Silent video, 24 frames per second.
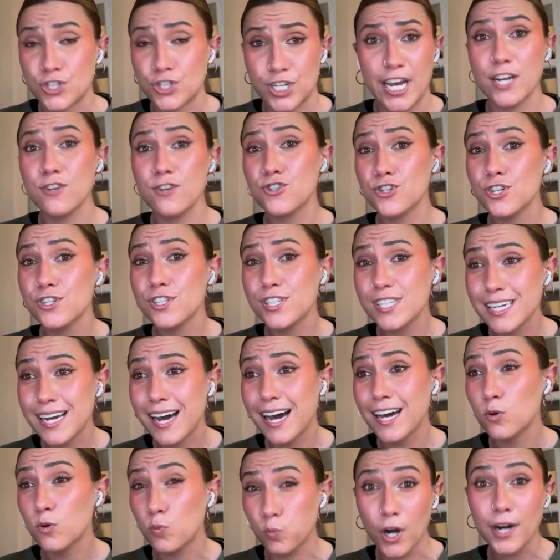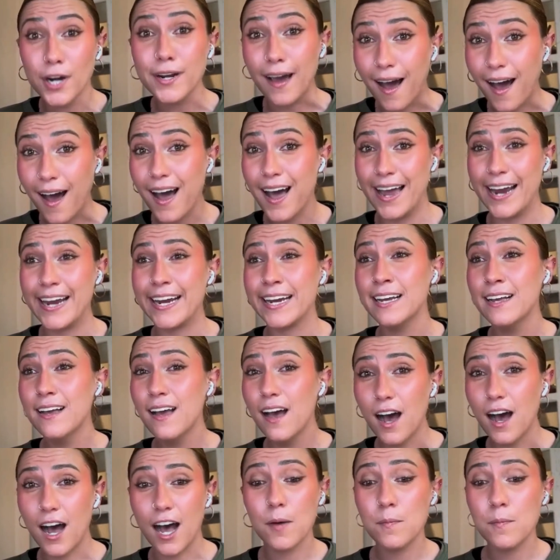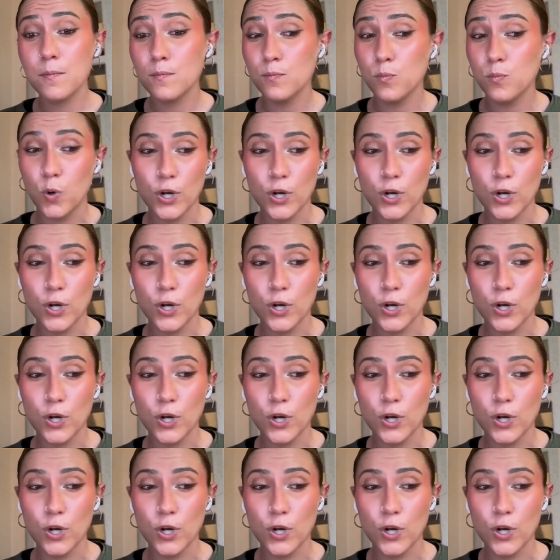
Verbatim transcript: tensions to kind of run high um,